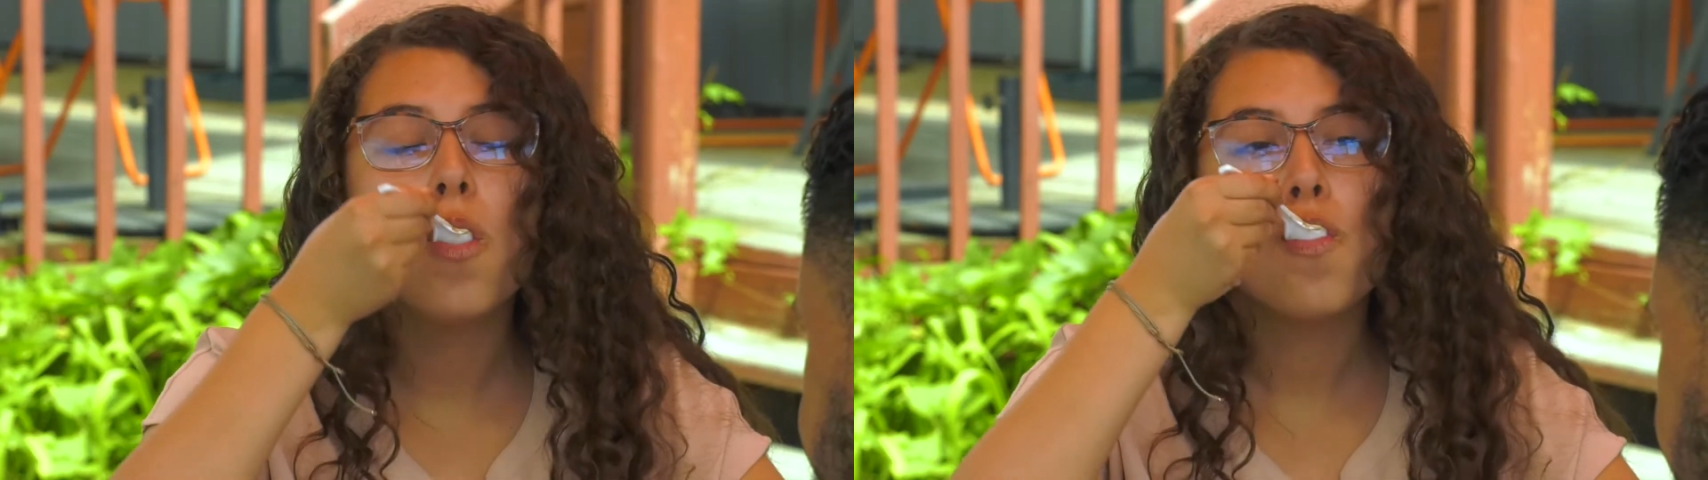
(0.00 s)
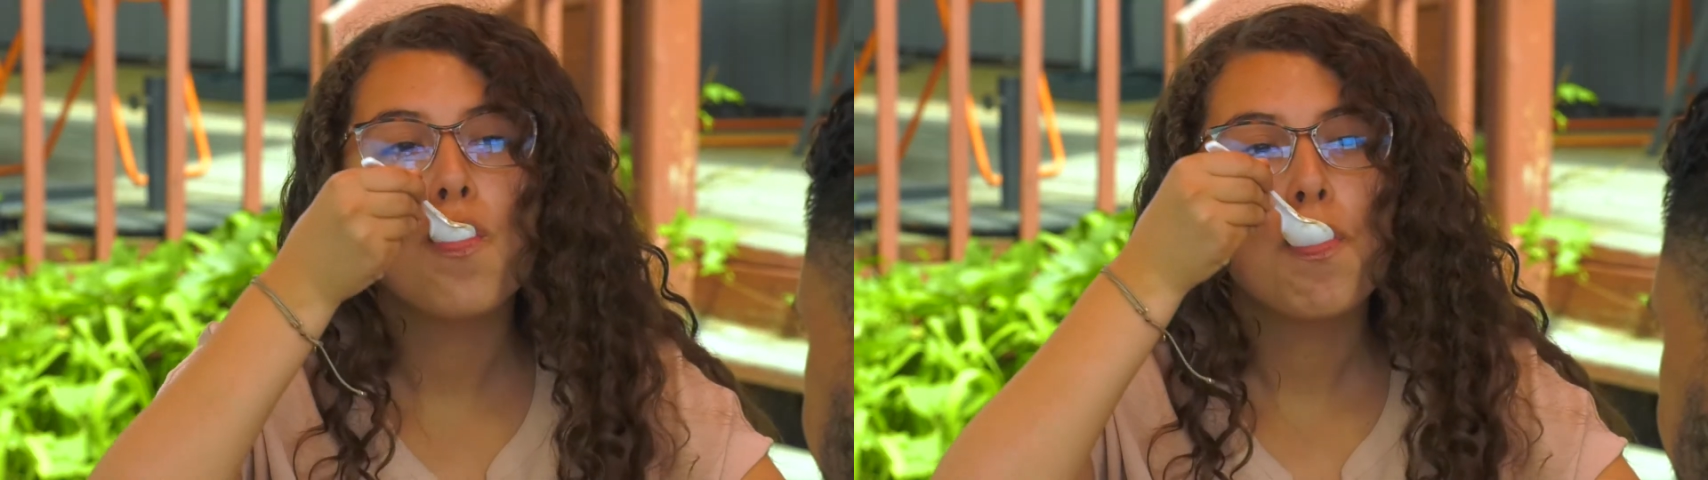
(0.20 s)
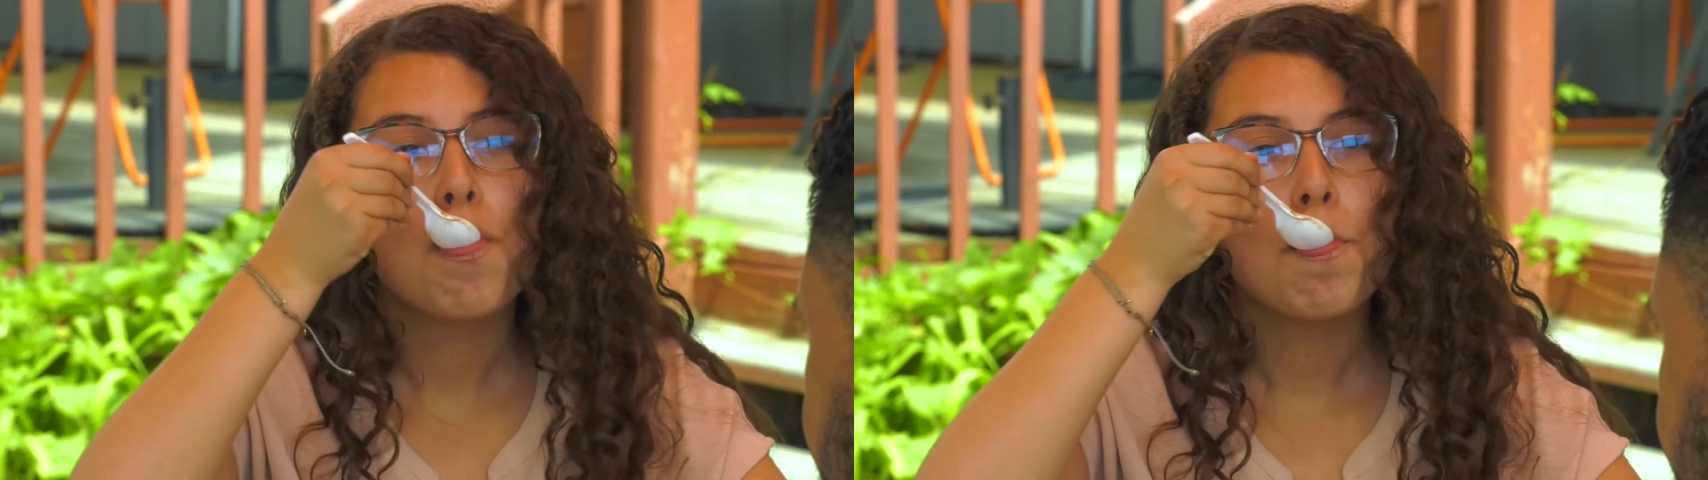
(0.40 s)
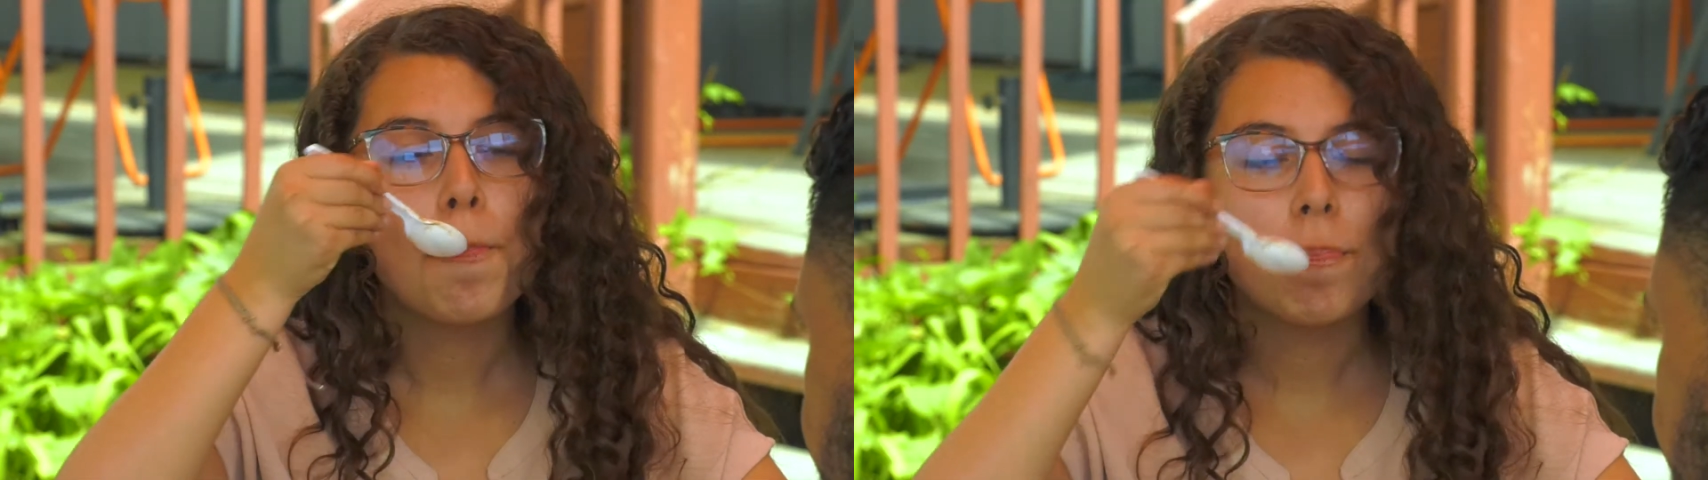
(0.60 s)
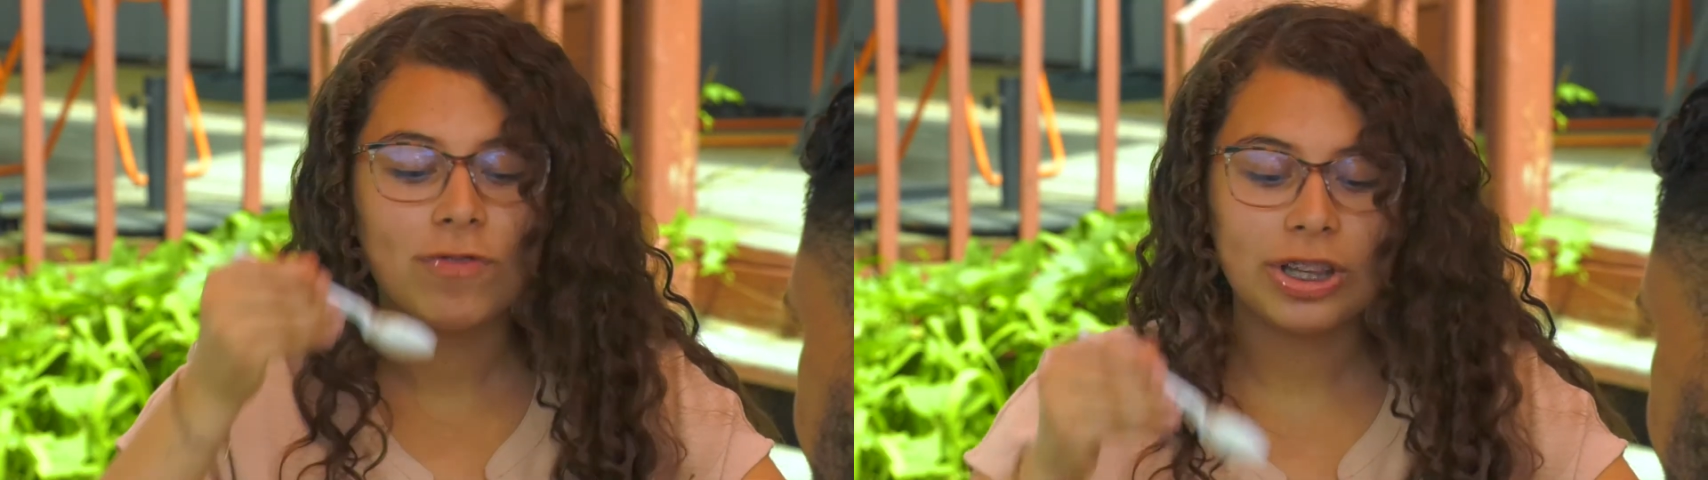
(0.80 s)
oldest daughter, who
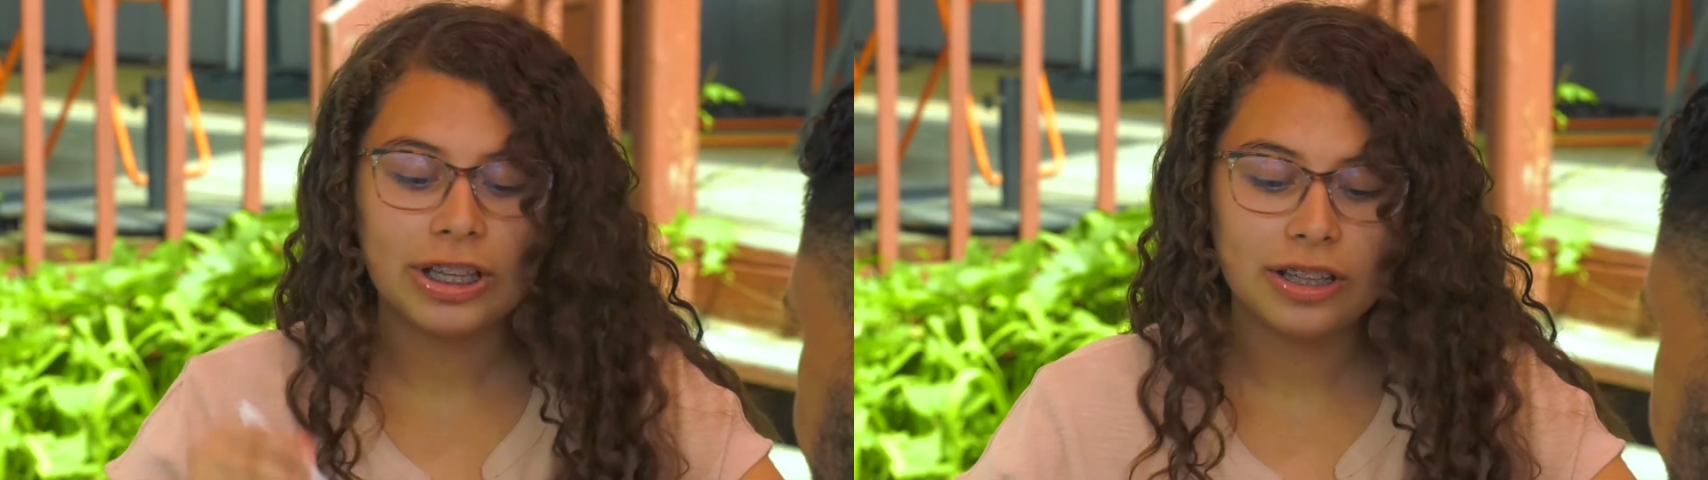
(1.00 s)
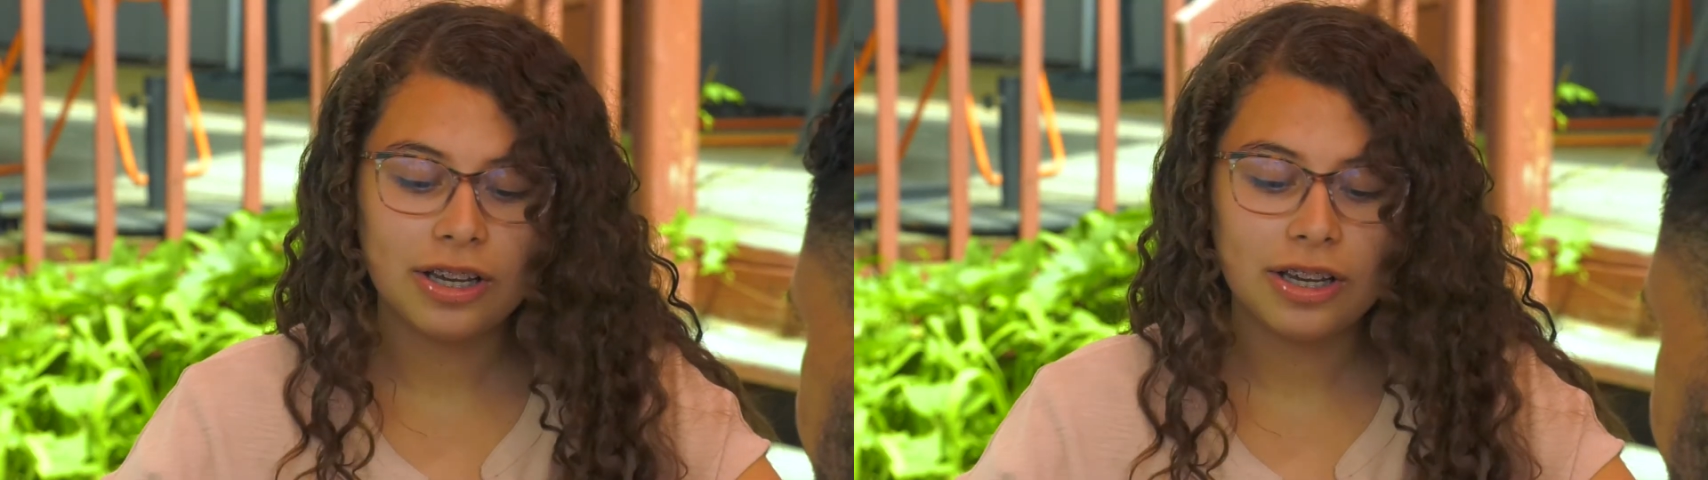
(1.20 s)
is now